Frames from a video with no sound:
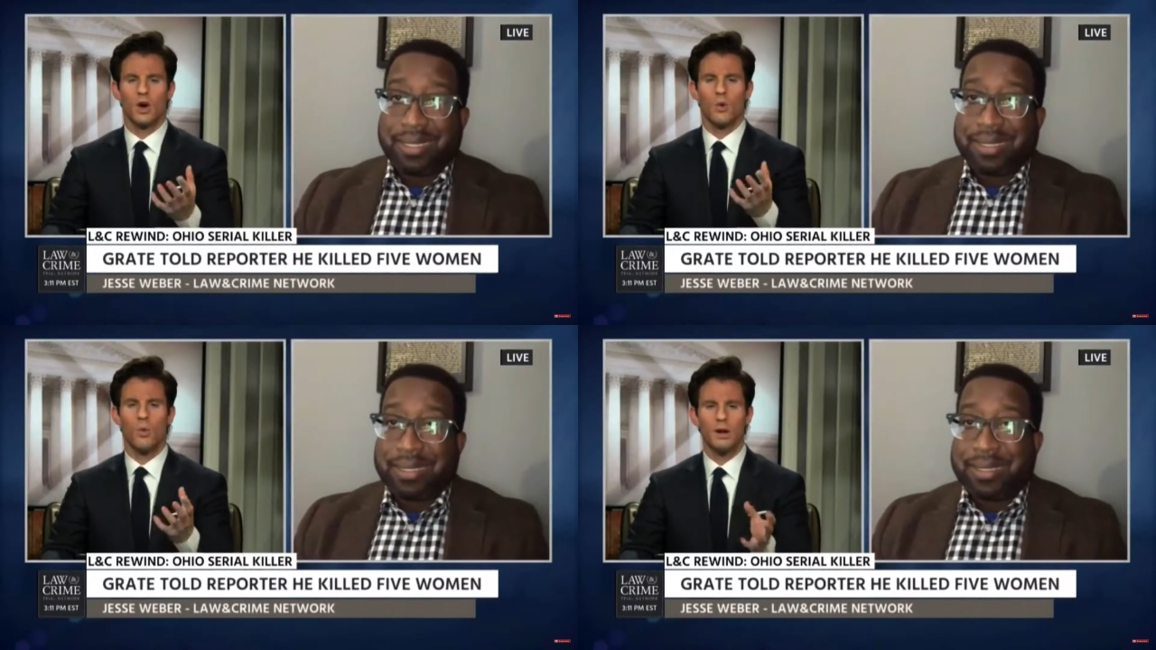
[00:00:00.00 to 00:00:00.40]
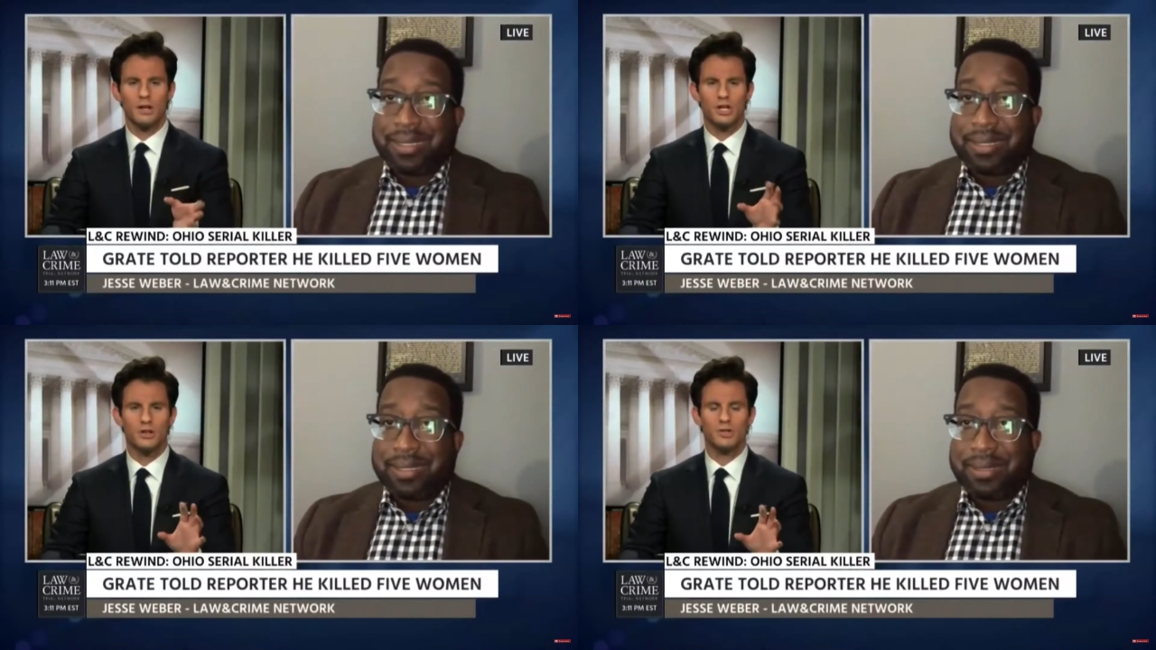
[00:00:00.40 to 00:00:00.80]
Speaker 1: what
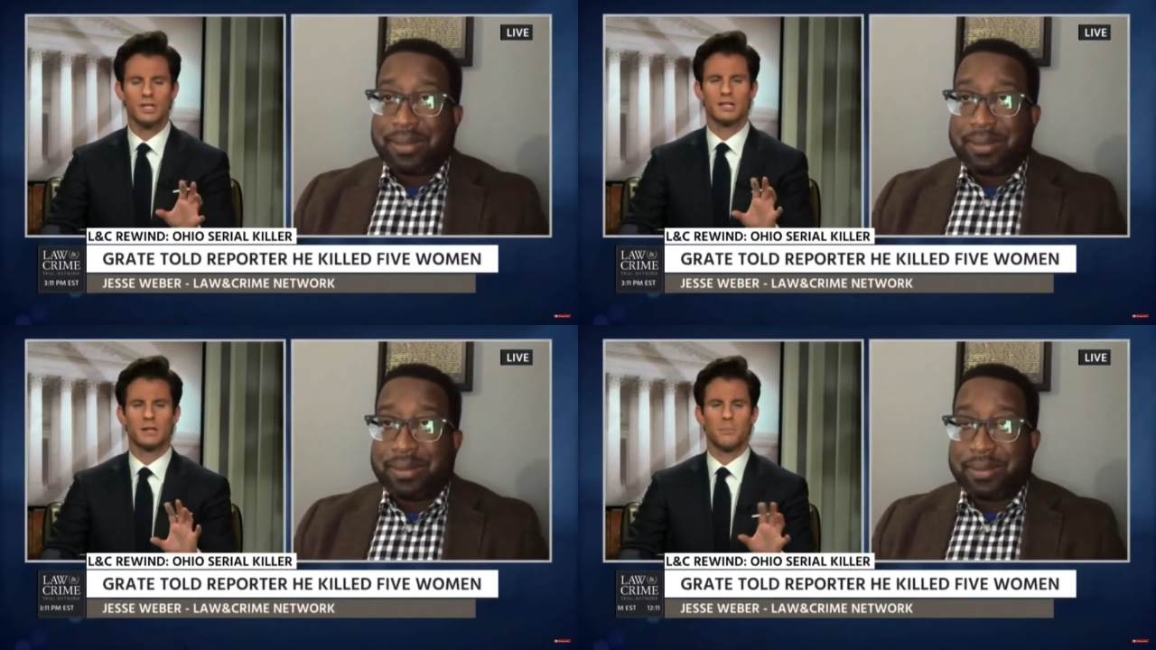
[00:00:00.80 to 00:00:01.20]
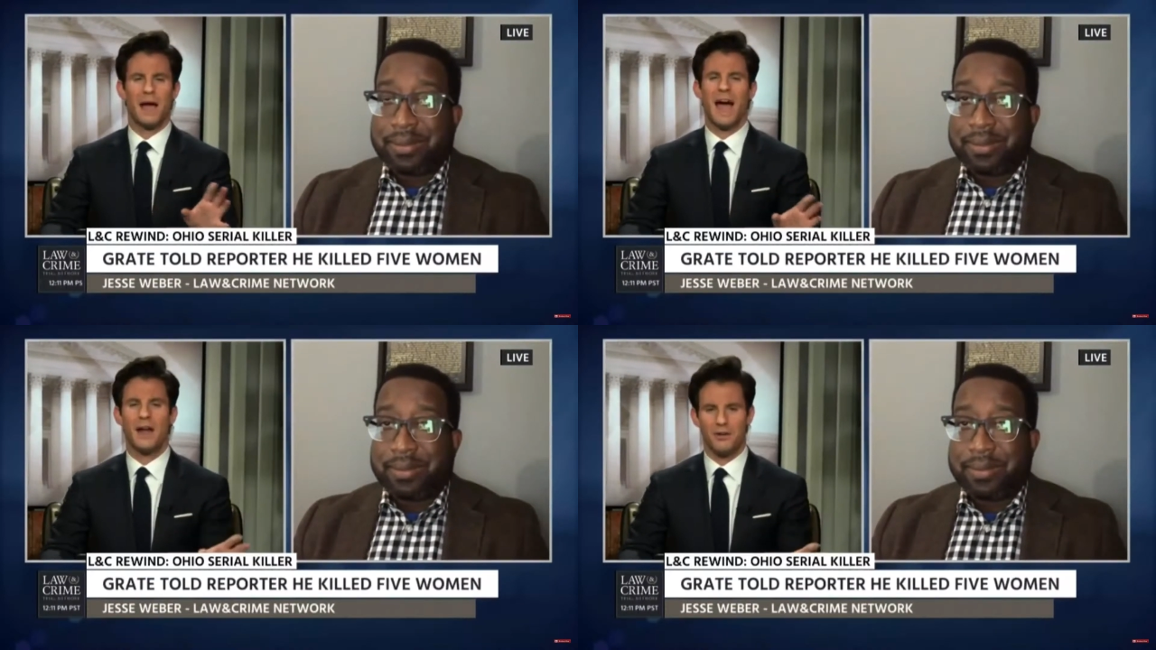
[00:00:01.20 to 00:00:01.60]
did you see as a
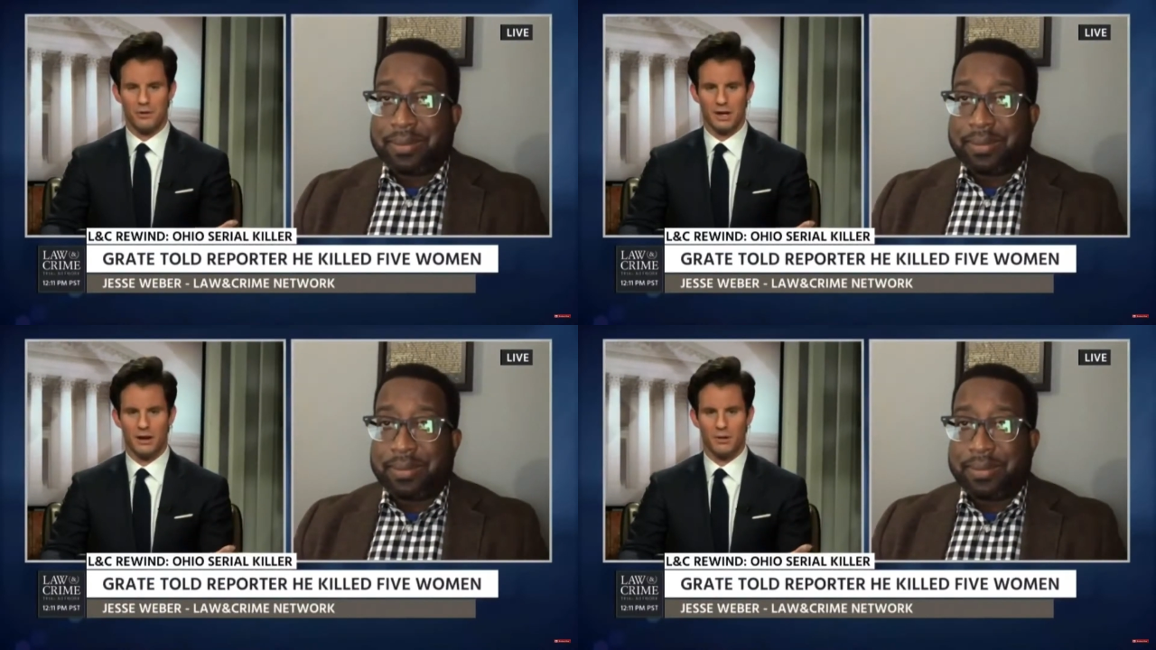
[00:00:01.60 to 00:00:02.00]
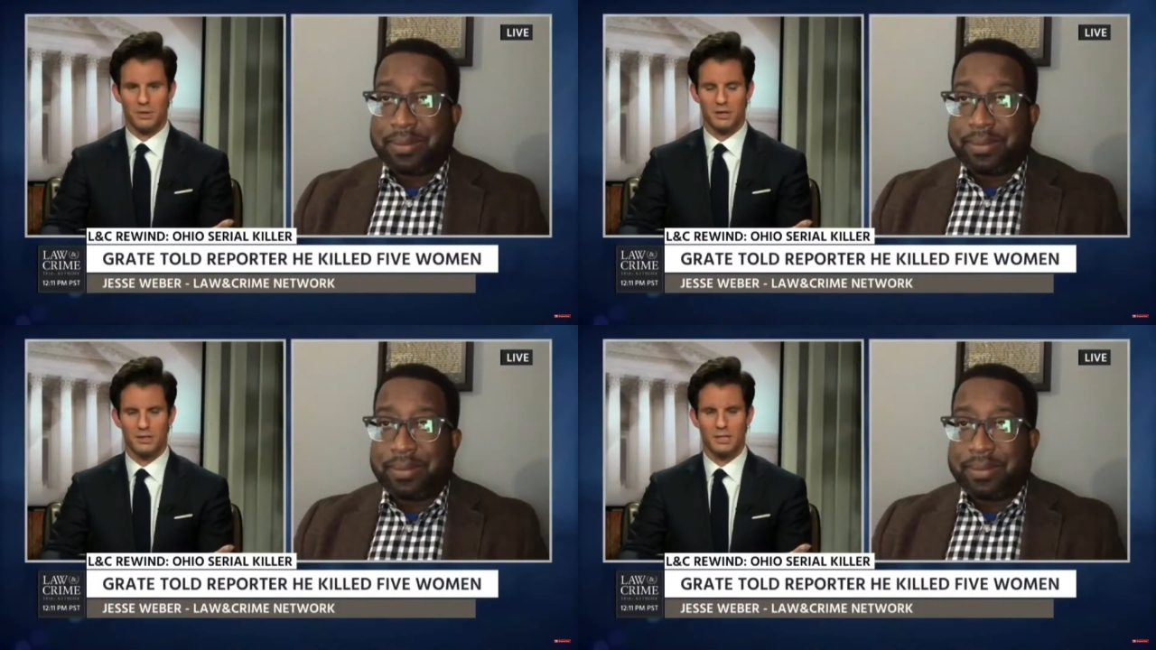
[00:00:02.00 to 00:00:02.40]
pattern here?
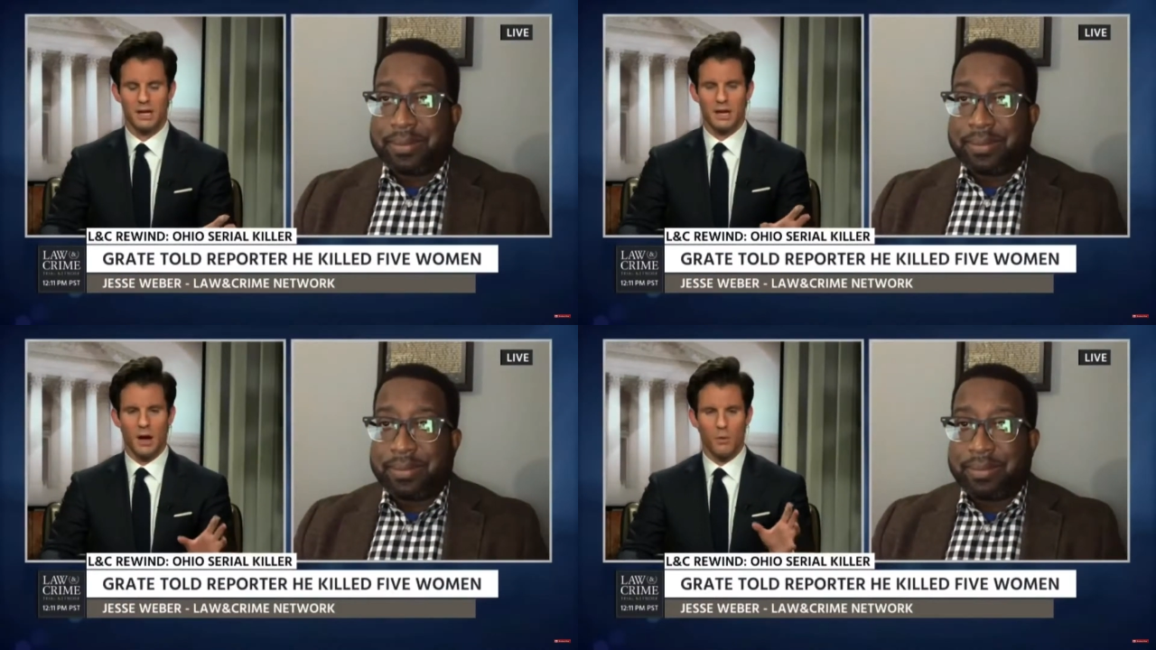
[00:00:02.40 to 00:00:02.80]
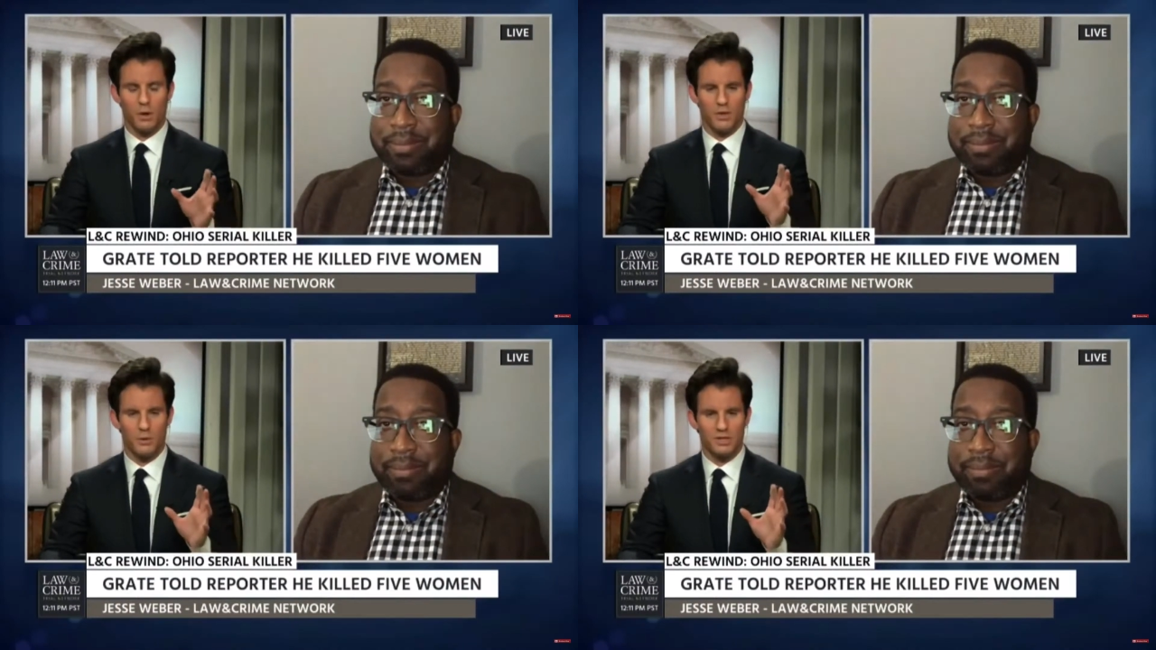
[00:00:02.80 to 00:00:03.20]
Because
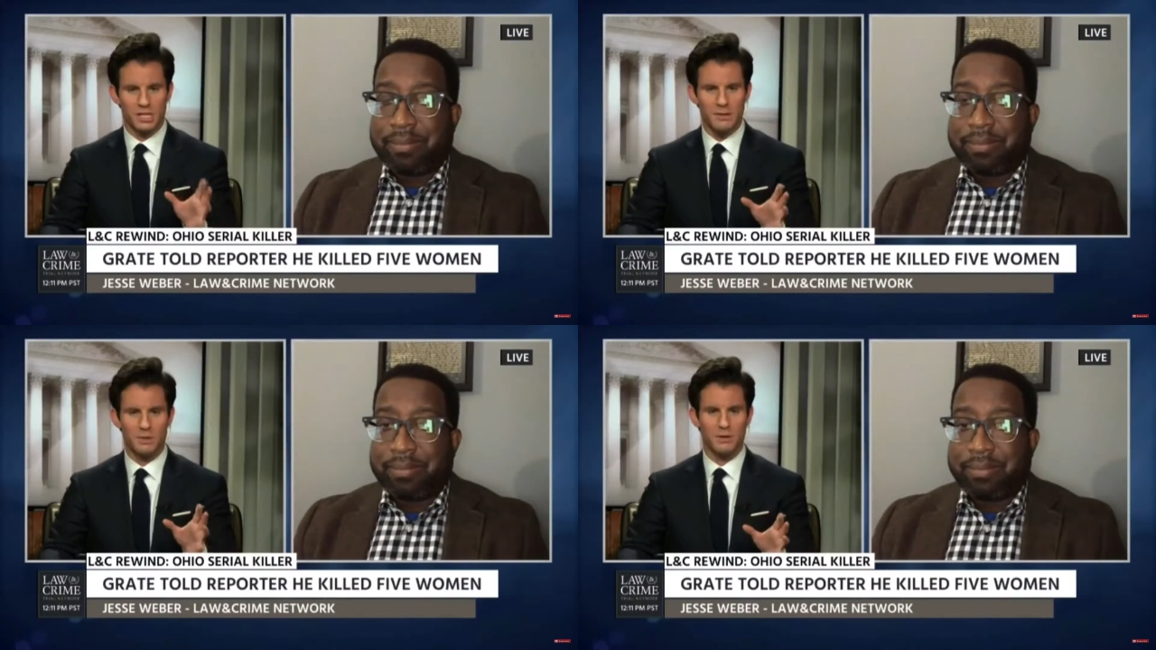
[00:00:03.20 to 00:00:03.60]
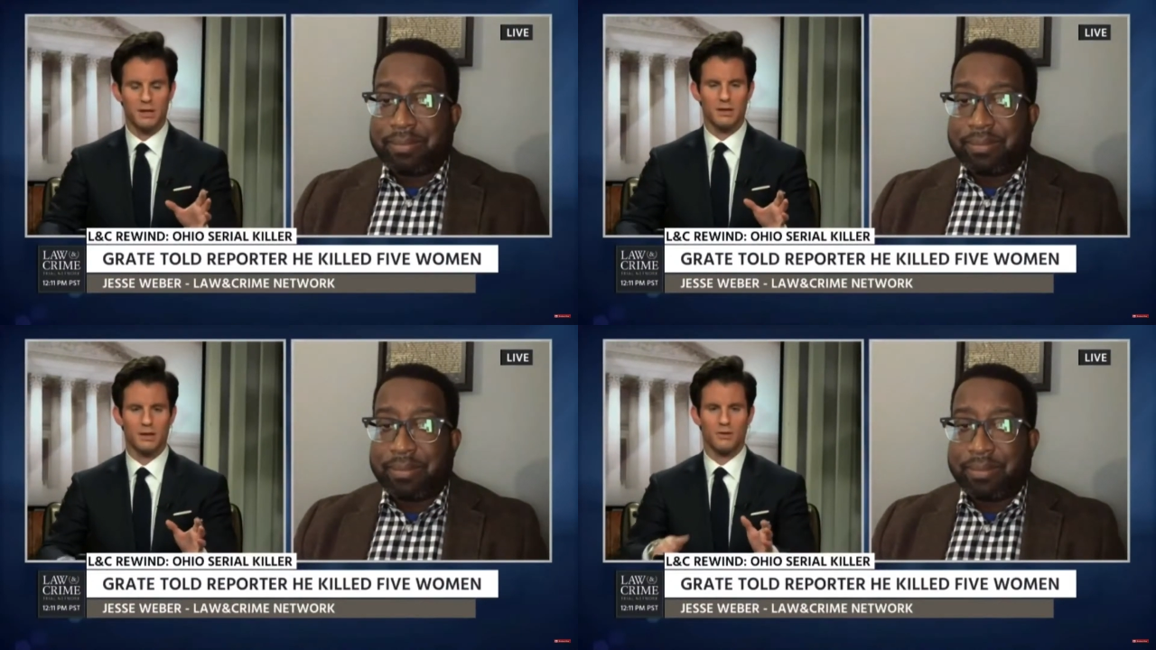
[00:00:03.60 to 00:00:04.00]
there was, seemed to
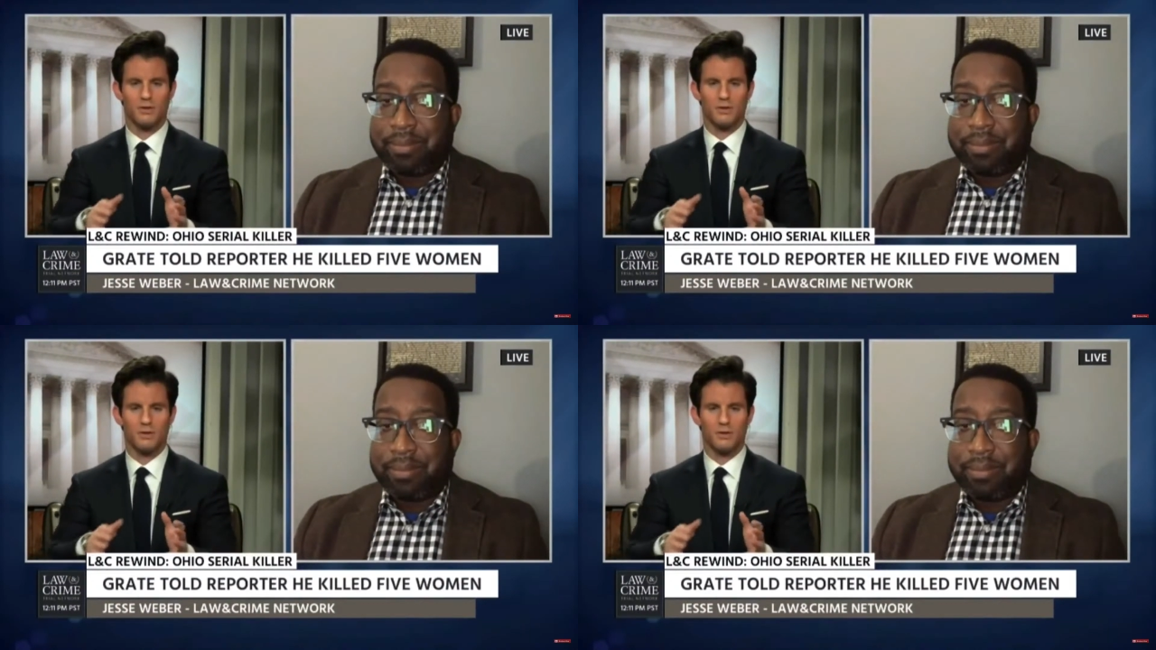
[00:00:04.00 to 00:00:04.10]
be, you know,